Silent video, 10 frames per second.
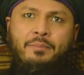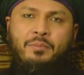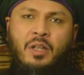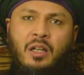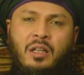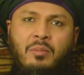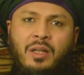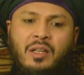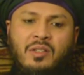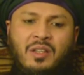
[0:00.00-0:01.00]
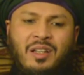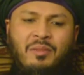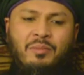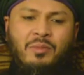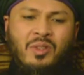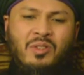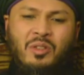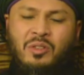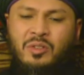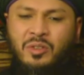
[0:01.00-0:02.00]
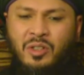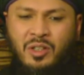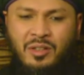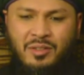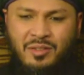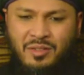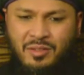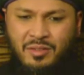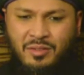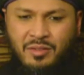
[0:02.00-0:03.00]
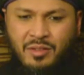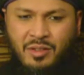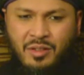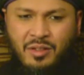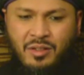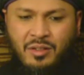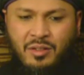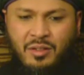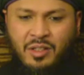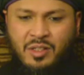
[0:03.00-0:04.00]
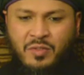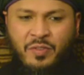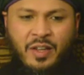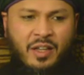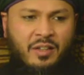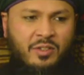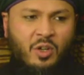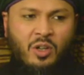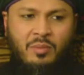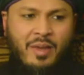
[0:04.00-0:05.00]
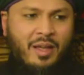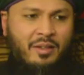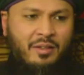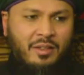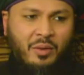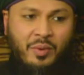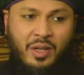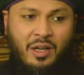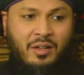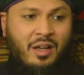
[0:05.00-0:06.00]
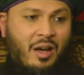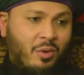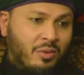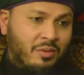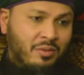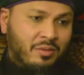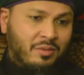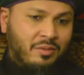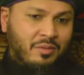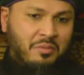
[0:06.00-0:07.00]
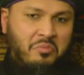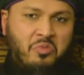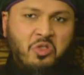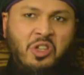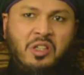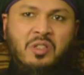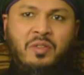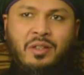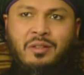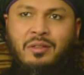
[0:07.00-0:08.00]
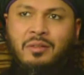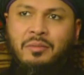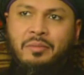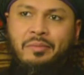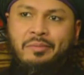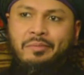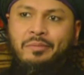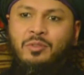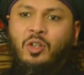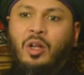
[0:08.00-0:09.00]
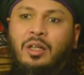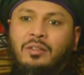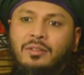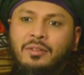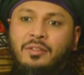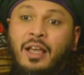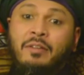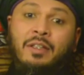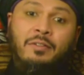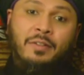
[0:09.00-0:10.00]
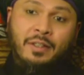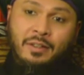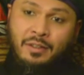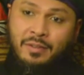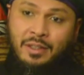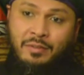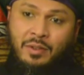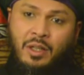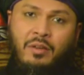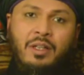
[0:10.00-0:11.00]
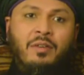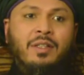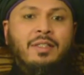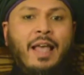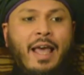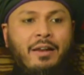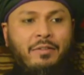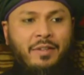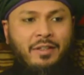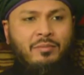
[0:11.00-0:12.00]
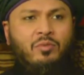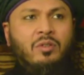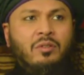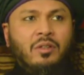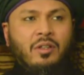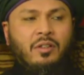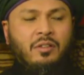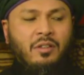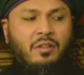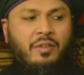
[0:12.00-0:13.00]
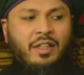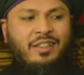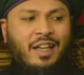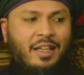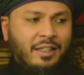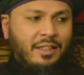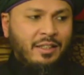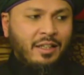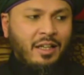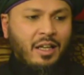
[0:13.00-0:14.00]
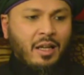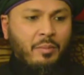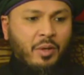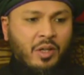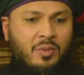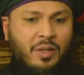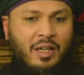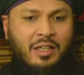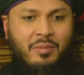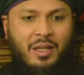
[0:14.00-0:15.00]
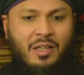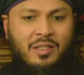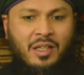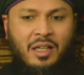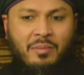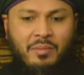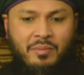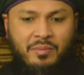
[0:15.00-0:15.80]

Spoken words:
Adam alayhi salam was also not this finger tall man that we are now. 6 feet tallest, 7 feet even if it was 10 feet, still very tiny. Because when Adam alayhi salam,